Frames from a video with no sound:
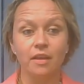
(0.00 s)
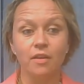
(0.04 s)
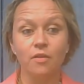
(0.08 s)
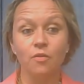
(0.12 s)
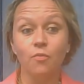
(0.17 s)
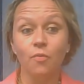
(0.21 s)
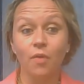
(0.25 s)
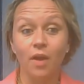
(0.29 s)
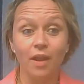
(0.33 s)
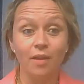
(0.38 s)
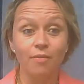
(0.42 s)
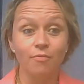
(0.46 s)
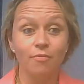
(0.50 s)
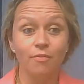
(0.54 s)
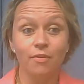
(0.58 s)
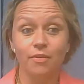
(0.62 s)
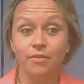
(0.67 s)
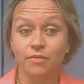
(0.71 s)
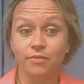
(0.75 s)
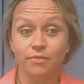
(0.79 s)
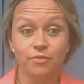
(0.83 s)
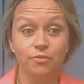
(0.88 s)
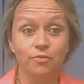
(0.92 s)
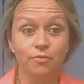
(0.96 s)
in a way
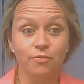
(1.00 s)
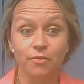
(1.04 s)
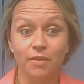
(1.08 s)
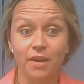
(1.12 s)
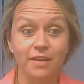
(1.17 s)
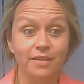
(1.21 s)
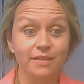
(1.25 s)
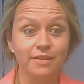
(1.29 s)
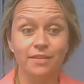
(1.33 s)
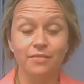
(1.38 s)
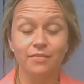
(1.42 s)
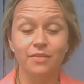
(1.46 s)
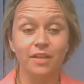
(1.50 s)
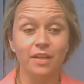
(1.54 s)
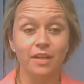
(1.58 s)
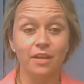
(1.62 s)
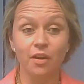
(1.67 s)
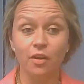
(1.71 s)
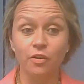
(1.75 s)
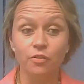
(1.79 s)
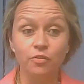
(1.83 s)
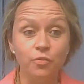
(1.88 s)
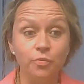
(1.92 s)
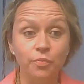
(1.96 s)
where there's creativity
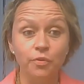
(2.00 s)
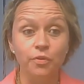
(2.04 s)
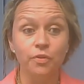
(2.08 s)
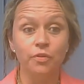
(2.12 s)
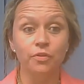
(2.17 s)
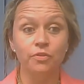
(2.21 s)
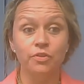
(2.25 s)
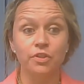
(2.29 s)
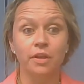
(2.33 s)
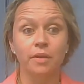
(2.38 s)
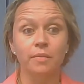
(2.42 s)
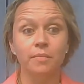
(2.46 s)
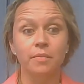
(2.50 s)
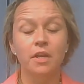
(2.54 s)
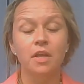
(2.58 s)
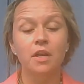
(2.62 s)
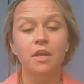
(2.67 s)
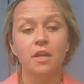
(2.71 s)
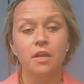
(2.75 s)
and entrepreneurship.